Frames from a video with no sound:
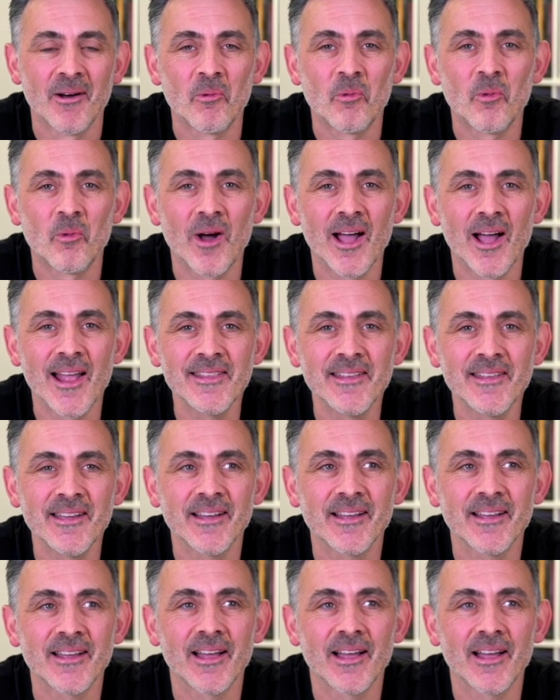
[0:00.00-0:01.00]
when
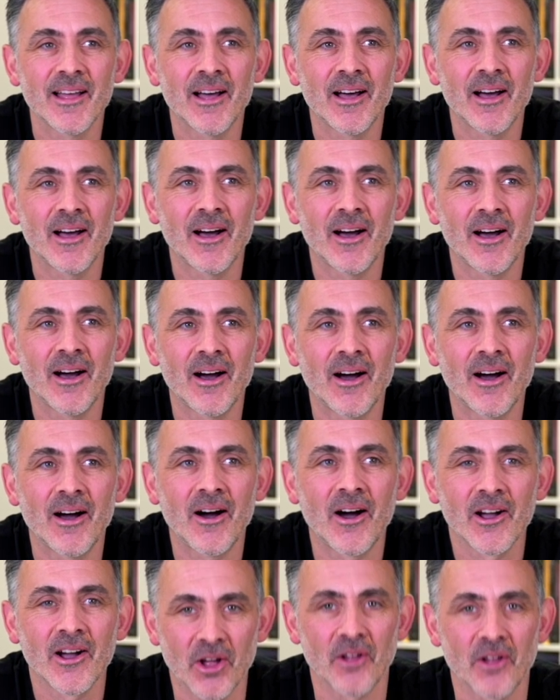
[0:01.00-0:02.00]

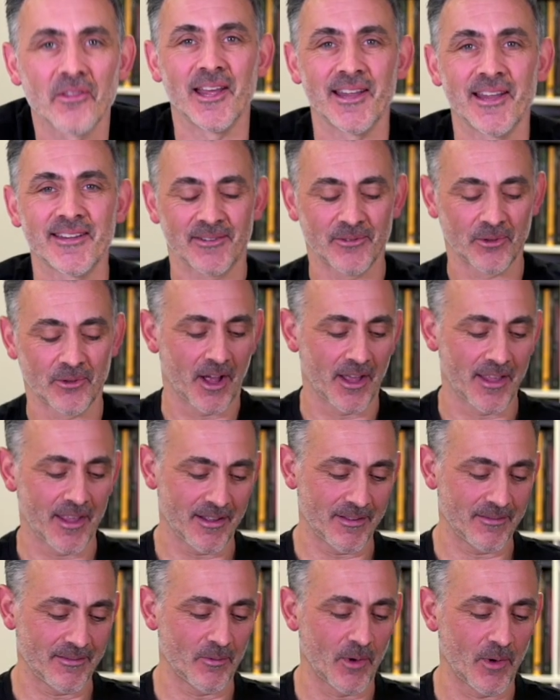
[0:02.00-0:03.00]
I got this,
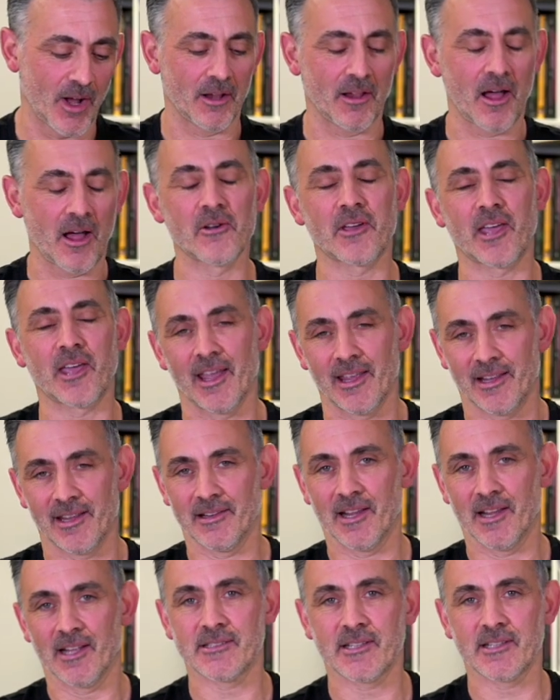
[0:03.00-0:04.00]
right, well, okay,
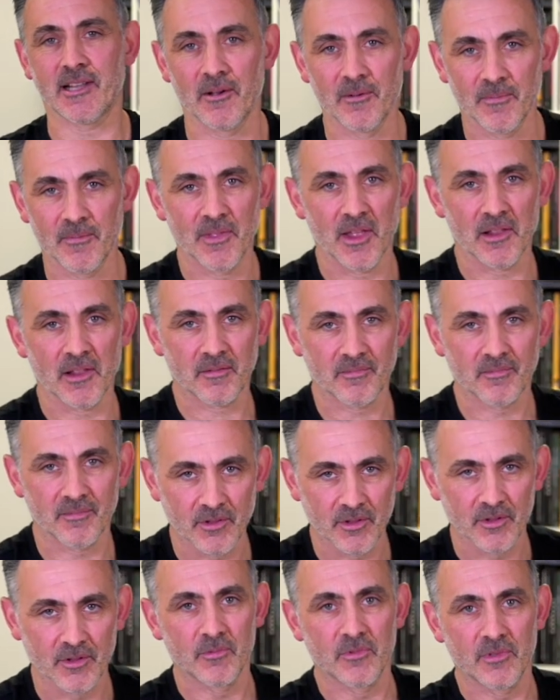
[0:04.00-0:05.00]
let's look at
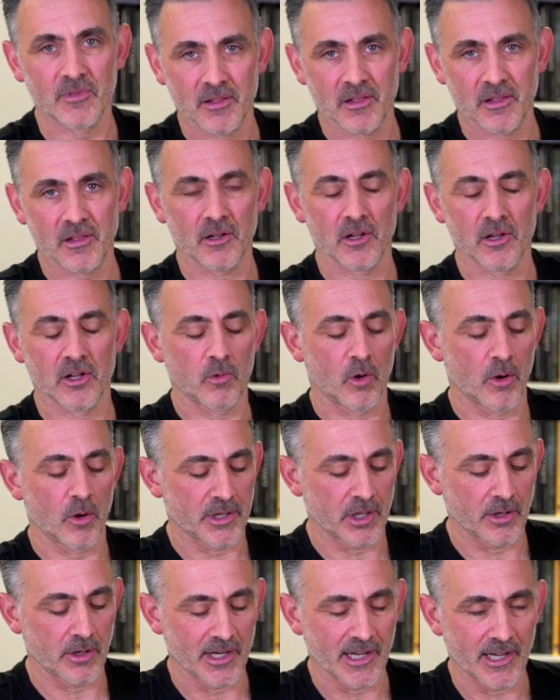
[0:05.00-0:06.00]
what we're
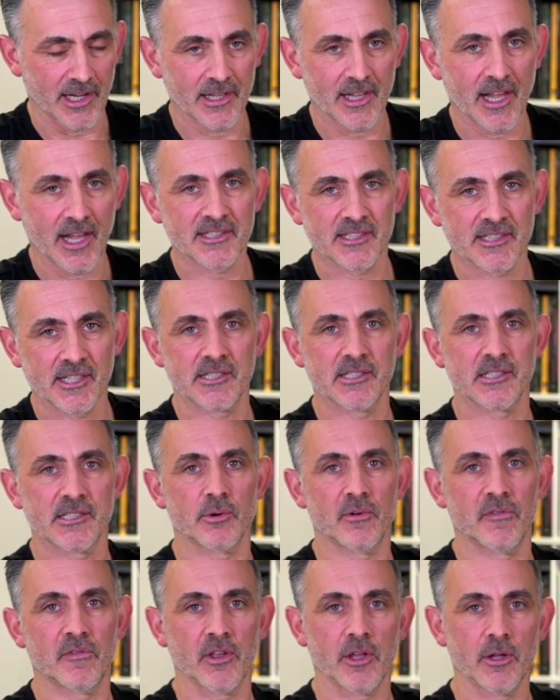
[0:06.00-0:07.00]
doing here. Yes, this is
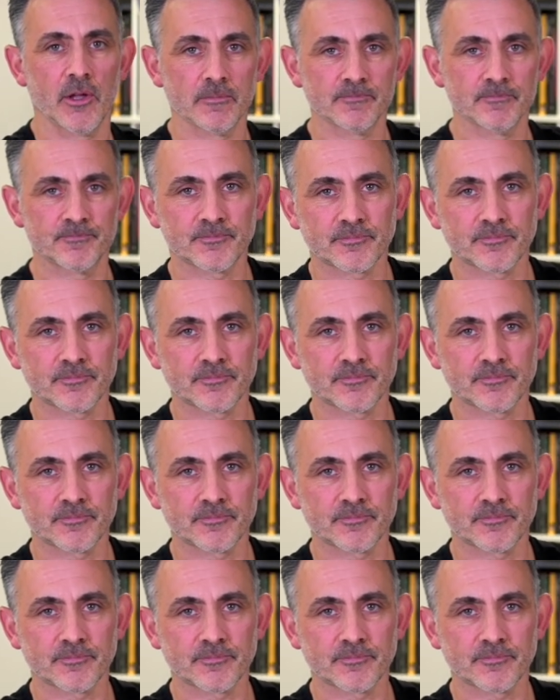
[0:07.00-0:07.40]
a review